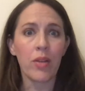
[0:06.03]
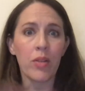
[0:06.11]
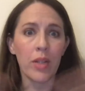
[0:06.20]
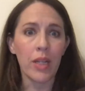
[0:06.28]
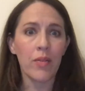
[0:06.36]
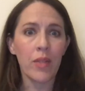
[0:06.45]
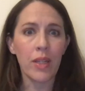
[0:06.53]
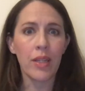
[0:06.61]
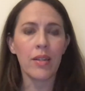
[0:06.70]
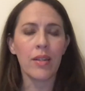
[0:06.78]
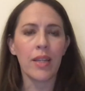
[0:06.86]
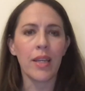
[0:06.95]
Good
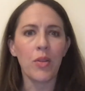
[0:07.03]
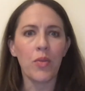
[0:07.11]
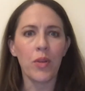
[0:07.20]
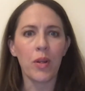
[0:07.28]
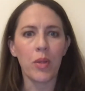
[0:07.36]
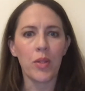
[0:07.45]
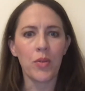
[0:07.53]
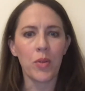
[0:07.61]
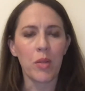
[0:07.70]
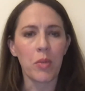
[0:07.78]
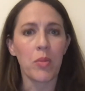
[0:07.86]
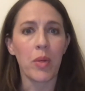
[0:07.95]
evening. Thank you very much for
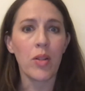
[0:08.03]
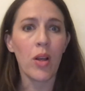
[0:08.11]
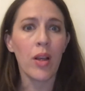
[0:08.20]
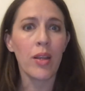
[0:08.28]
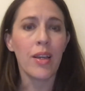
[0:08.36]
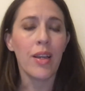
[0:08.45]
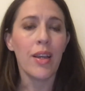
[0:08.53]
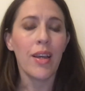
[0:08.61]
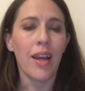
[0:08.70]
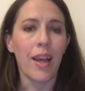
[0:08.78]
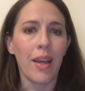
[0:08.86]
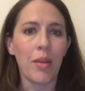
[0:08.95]
coming to my talk.
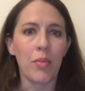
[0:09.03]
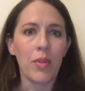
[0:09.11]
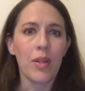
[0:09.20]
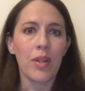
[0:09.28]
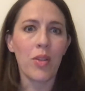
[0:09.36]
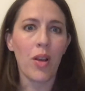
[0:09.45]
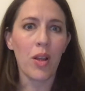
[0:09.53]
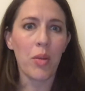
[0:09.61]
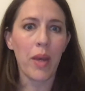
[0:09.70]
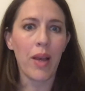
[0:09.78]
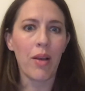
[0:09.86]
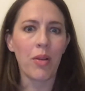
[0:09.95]
I'm going to talk
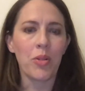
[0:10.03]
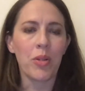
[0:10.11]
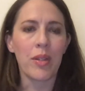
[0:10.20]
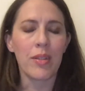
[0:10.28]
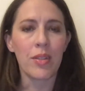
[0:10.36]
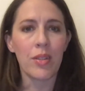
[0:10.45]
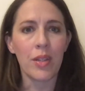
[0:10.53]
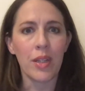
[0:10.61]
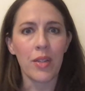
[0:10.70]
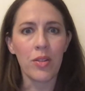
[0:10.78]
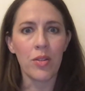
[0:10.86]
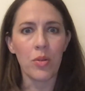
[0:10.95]
about
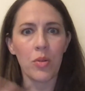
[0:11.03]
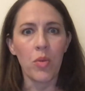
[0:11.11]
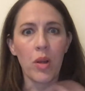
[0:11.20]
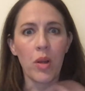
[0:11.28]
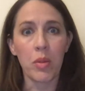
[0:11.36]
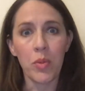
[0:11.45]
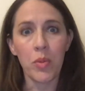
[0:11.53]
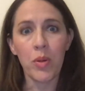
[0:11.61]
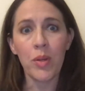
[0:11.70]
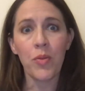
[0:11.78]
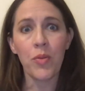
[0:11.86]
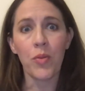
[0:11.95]
transitioning into quantum
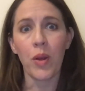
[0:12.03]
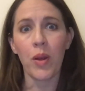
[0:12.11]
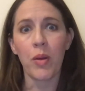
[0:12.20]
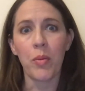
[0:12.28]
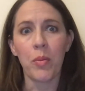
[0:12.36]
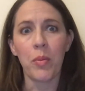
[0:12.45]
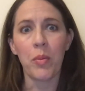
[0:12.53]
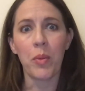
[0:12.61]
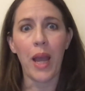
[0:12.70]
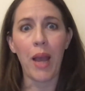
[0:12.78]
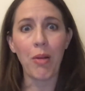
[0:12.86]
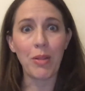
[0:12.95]
computing from
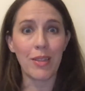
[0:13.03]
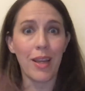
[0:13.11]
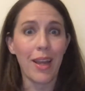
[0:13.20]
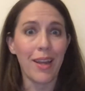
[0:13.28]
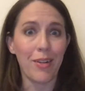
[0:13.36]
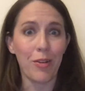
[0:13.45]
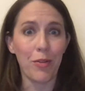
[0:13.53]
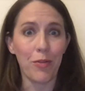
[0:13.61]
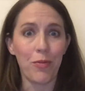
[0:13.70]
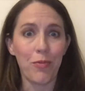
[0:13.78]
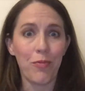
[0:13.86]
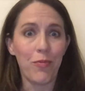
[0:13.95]
outside
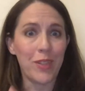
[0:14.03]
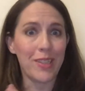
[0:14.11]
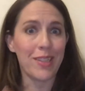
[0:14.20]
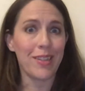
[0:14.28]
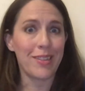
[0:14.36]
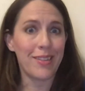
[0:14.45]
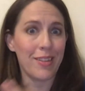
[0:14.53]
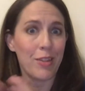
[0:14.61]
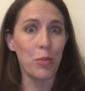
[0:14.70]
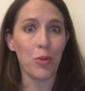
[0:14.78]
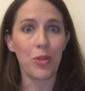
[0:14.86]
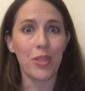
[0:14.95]
of physics,
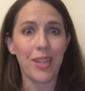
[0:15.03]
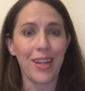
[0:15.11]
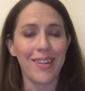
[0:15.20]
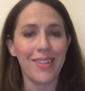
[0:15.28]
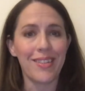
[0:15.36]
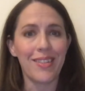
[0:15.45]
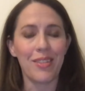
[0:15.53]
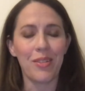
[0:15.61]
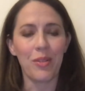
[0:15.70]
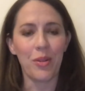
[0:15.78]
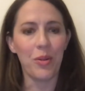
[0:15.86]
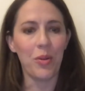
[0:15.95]
computer science,
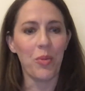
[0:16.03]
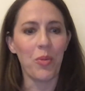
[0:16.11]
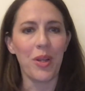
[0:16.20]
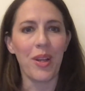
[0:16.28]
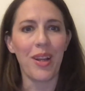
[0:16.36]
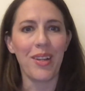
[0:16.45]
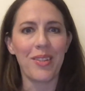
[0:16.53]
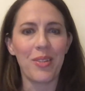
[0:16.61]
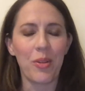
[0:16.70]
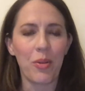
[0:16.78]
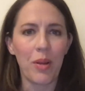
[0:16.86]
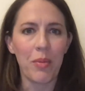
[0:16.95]
and whatnot.
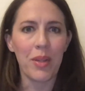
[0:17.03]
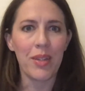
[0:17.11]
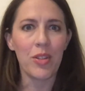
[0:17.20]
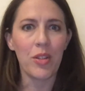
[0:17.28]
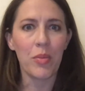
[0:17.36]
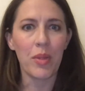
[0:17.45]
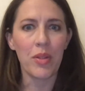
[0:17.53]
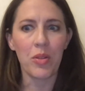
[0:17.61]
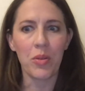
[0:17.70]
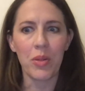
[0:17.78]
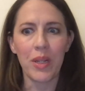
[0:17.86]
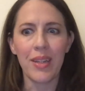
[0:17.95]
So I'm going to share my
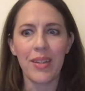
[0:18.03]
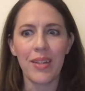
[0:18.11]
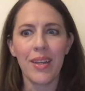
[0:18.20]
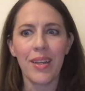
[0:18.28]
screen.